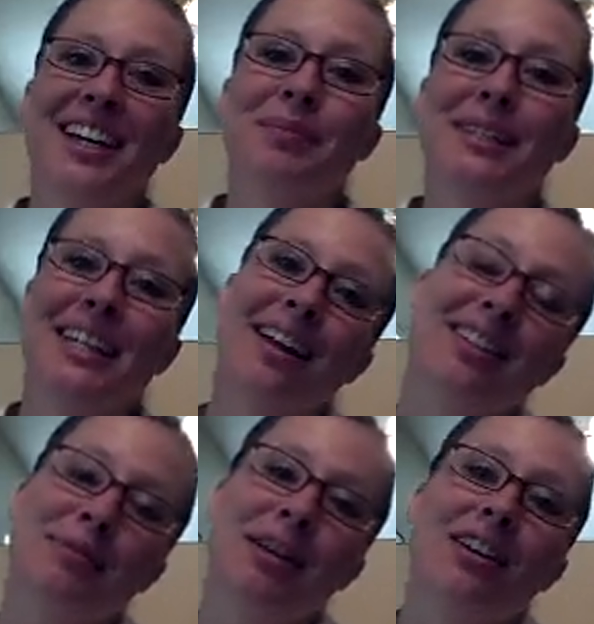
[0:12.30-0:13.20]
Mattel
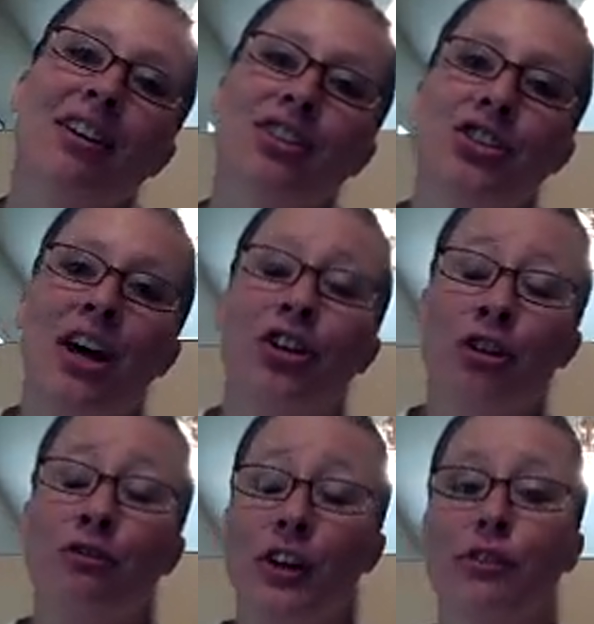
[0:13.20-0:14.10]
has made other
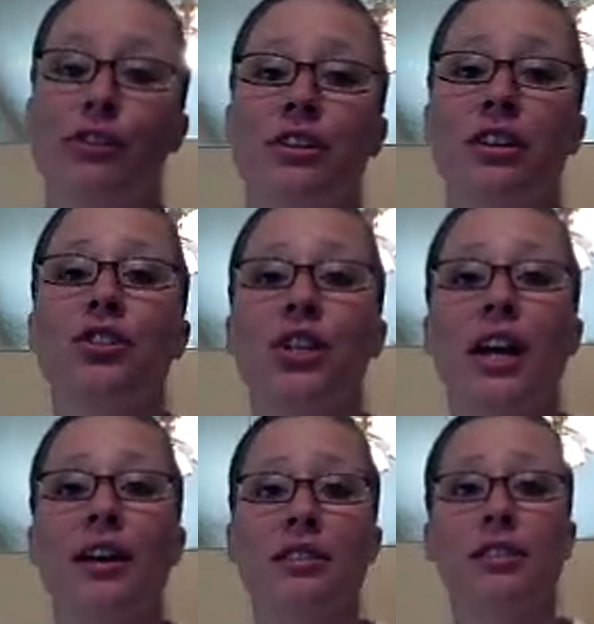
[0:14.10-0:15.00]
childhood favorites such
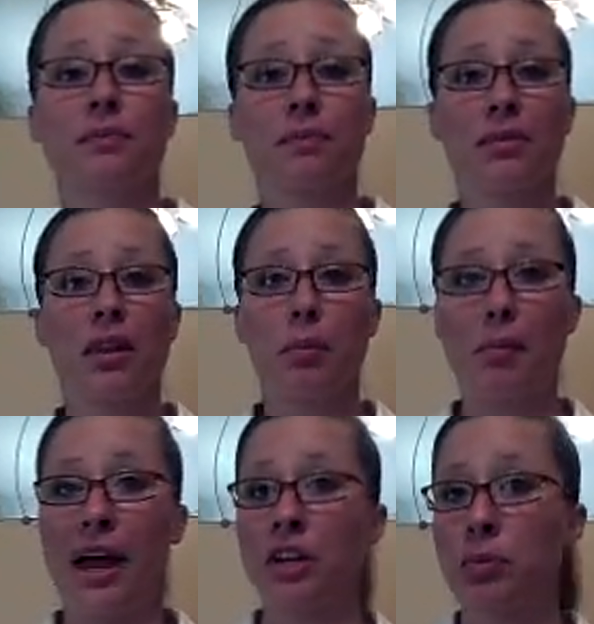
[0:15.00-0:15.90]
as
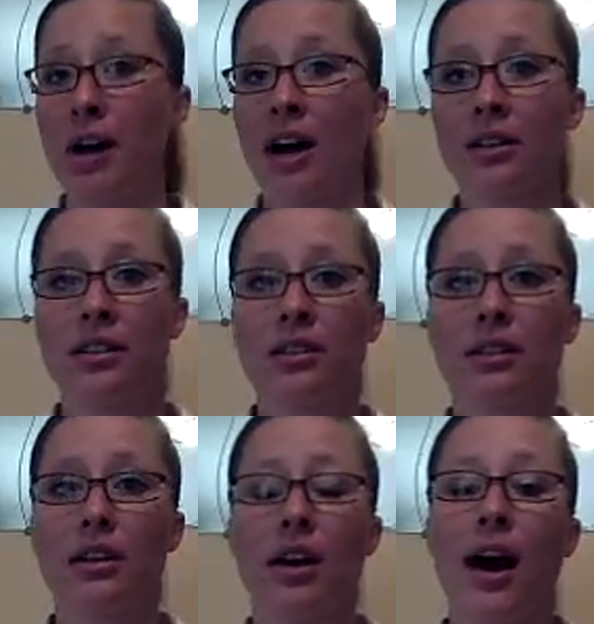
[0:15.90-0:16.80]
Matchbox,
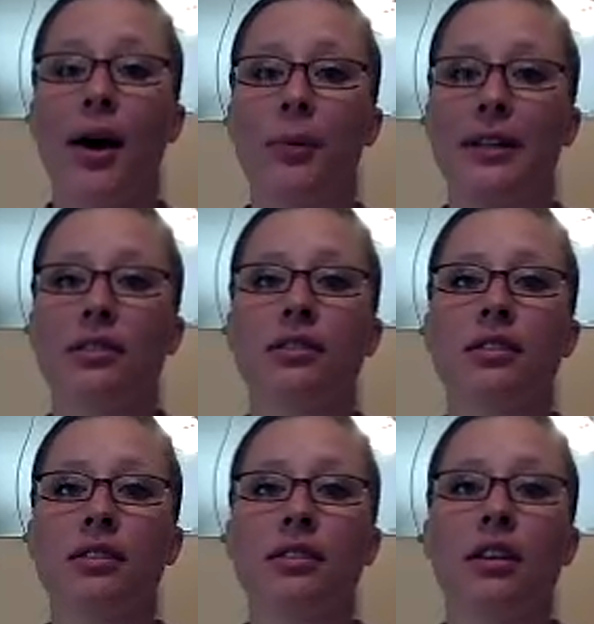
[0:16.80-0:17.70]
Hot
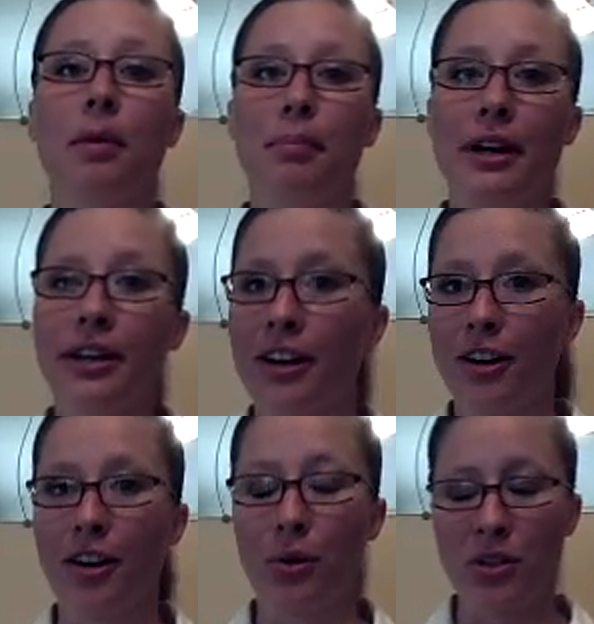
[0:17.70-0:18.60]
Wheels, American
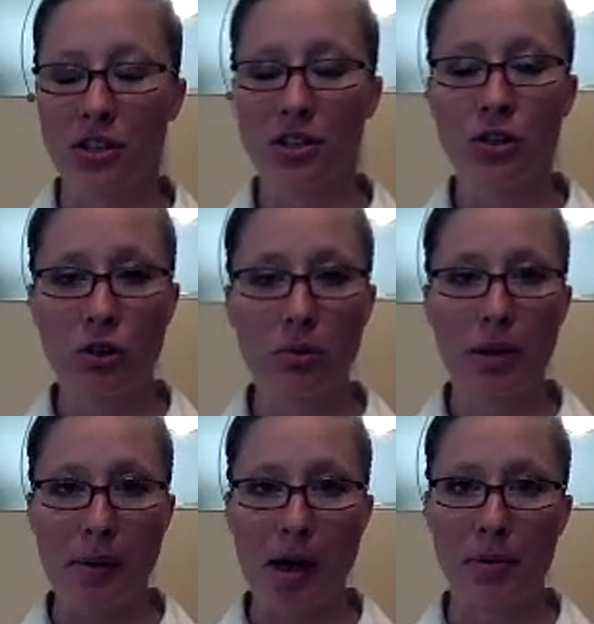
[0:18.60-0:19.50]
Girl, which is
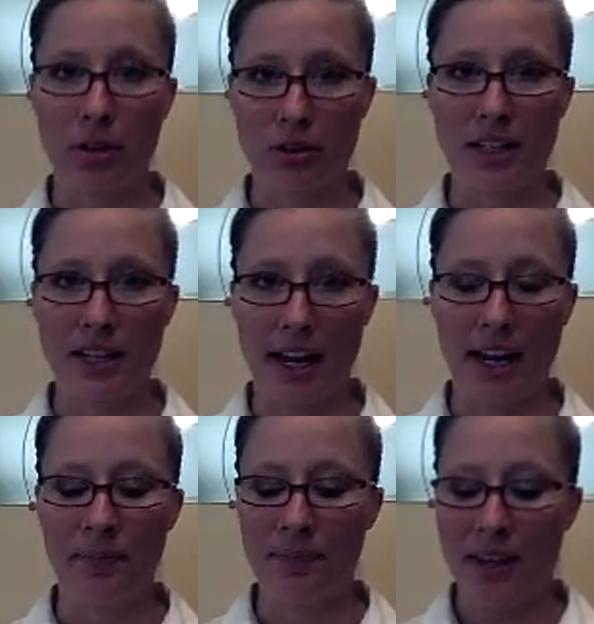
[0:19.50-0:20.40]
extremely popular today,